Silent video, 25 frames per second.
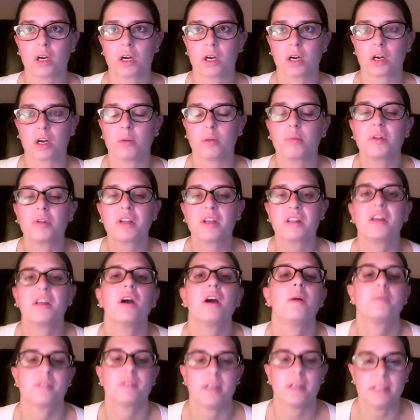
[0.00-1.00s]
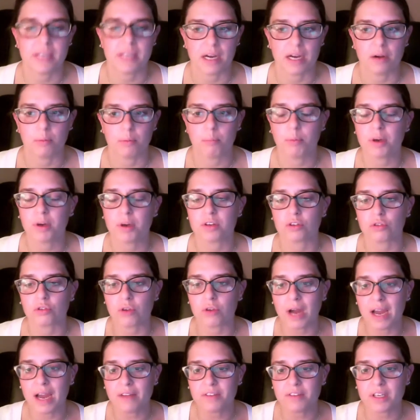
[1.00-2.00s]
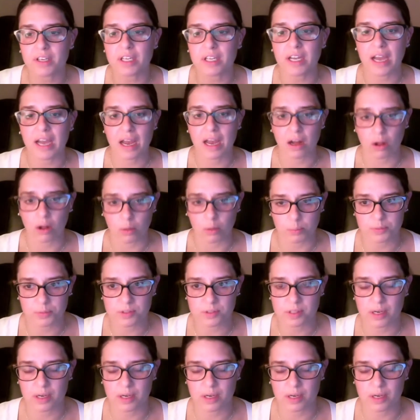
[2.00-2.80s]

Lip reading: completely upside down, but gravity helps.